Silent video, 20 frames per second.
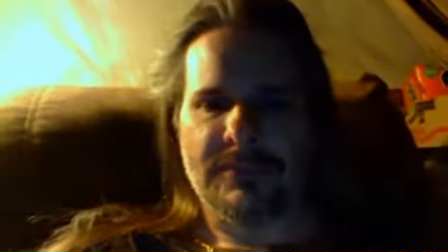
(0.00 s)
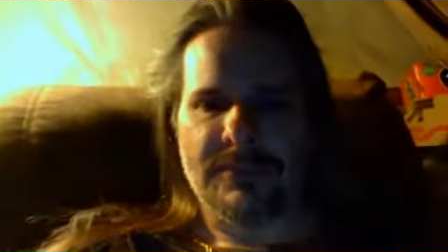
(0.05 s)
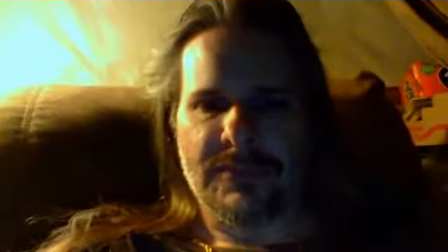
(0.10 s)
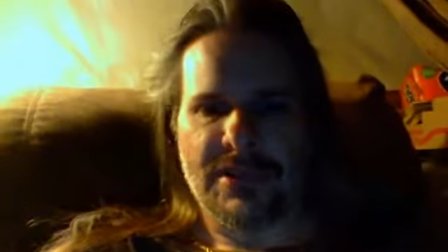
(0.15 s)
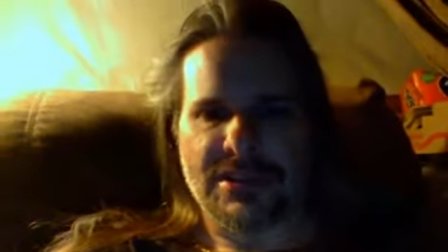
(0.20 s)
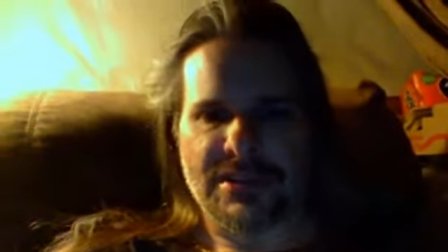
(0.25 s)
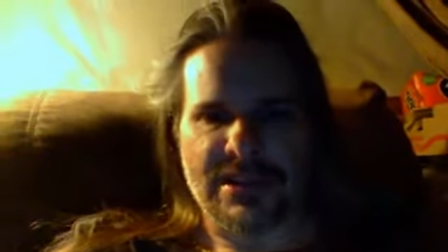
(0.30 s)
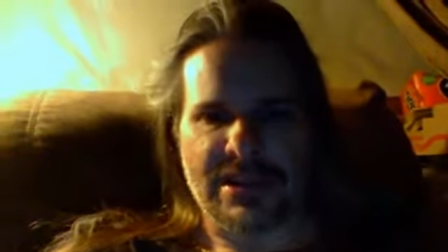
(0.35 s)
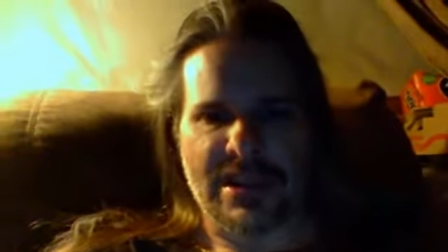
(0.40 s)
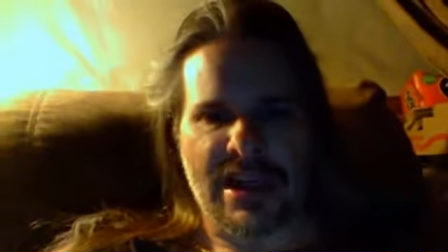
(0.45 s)

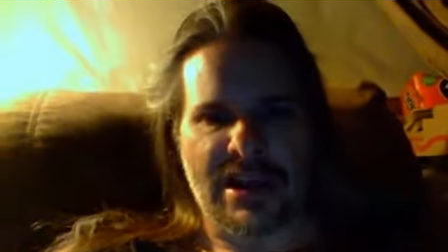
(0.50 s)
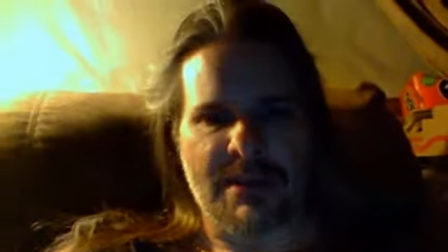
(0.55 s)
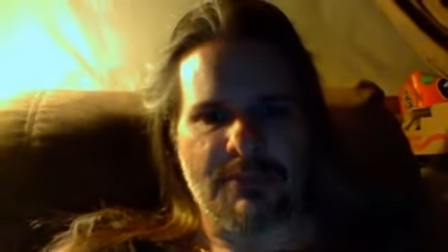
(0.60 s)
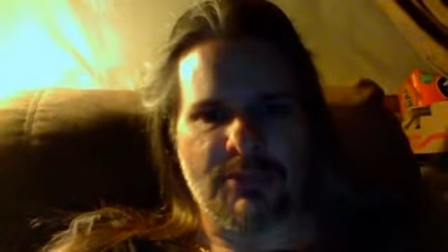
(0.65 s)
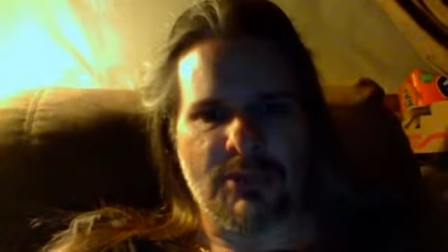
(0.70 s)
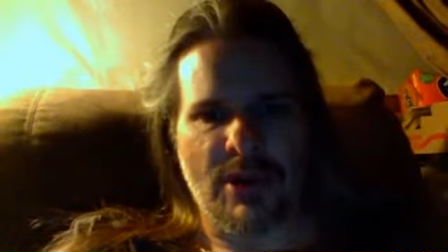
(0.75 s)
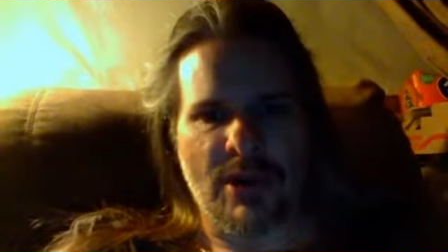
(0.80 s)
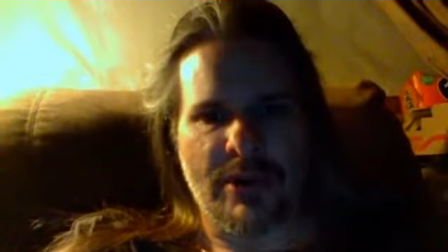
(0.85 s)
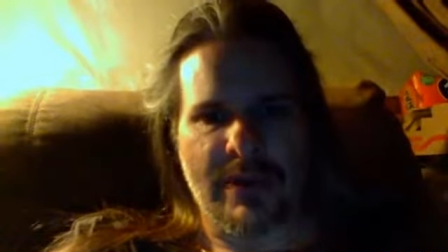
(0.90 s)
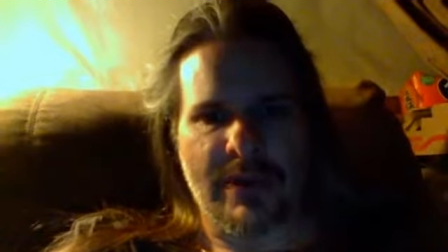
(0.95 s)
there's a lot of
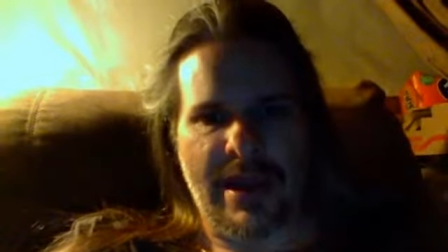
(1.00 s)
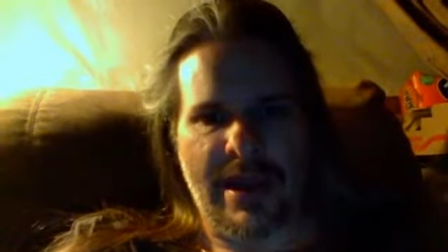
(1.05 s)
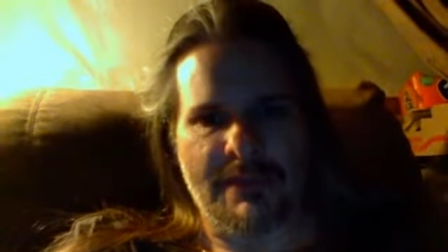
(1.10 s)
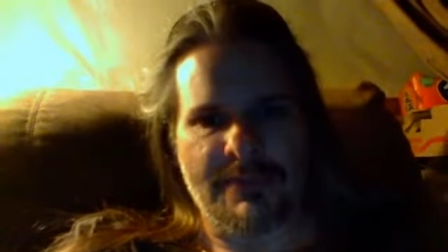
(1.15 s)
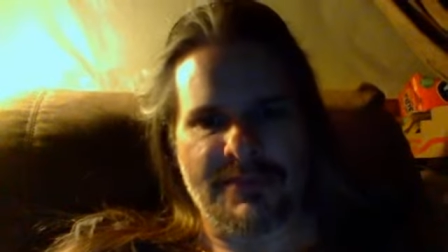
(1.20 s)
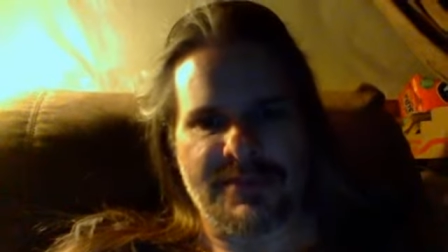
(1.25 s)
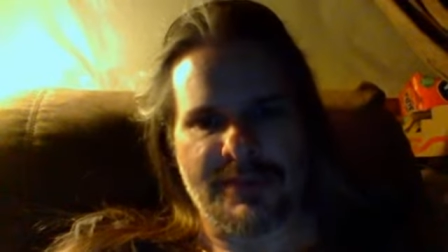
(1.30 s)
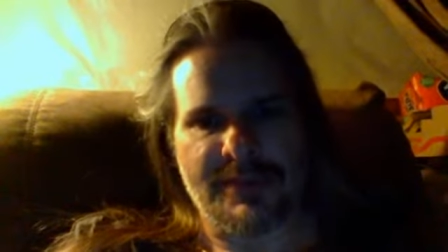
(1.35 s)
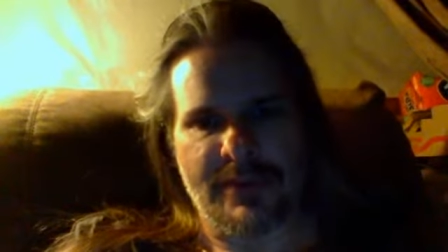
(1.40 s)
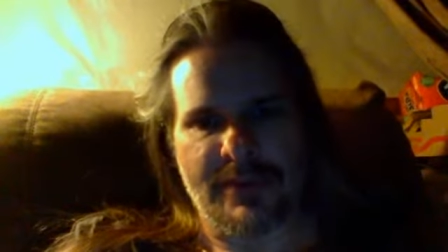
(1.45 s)

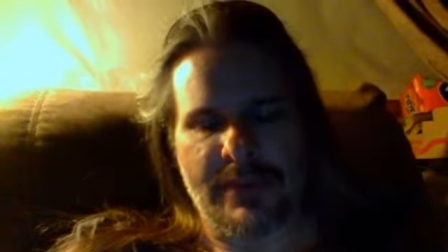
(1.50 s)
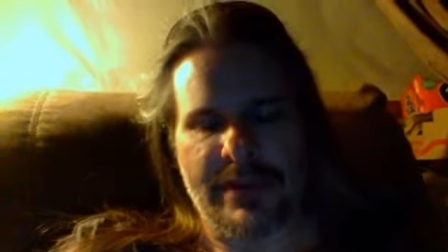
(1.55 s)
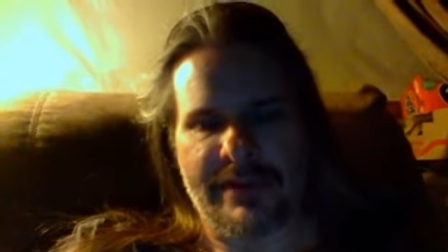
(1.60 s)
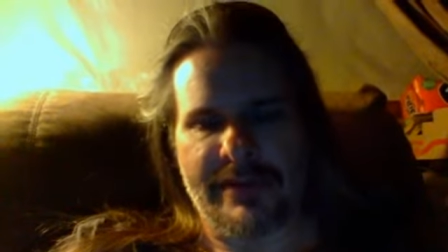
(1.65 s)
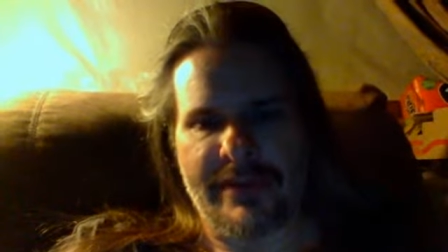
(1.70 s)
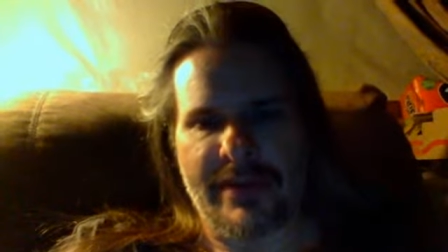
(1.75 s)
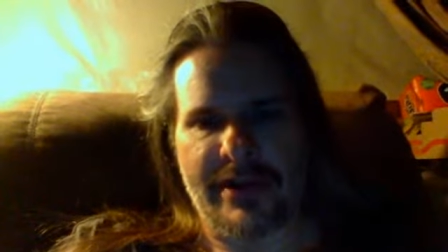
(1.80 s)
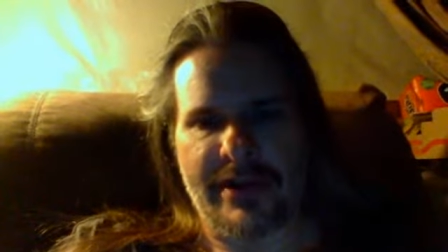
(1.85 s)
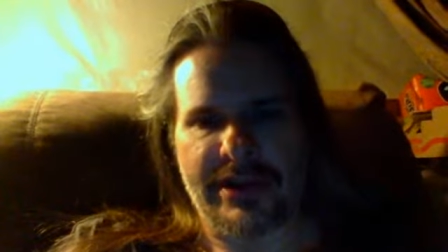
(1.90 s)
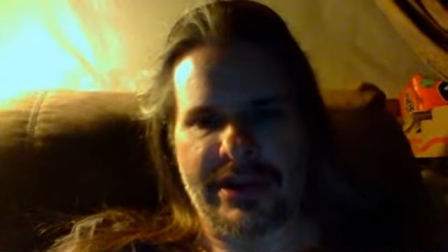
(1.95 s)
programs that
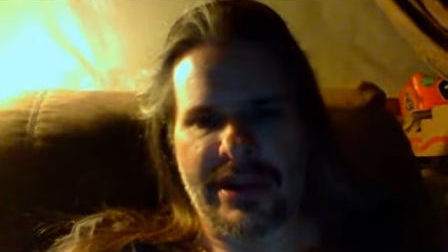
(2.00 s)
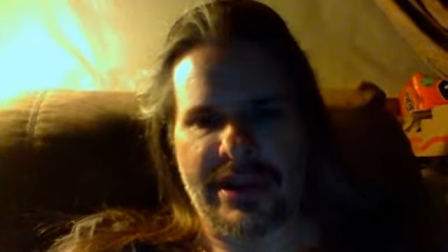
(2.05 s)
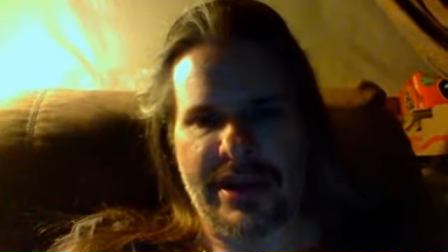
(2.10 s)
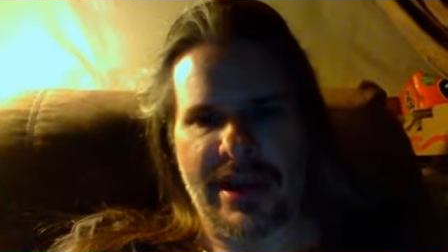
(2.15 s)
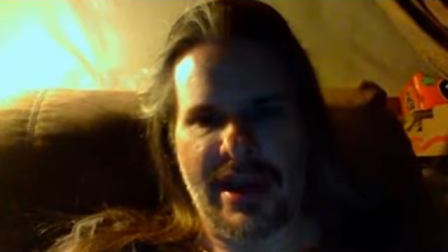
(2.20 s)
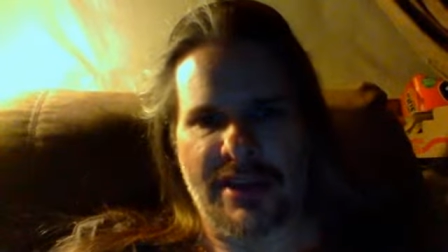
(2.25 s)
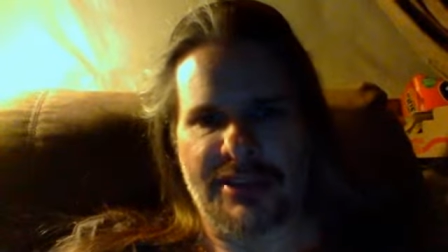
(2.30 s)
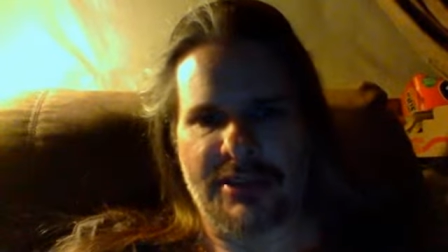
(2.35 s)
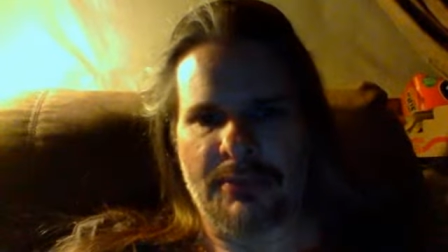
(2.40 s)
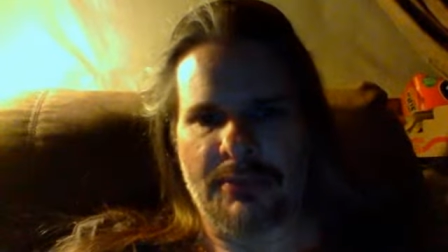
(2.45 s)
we've already cut out.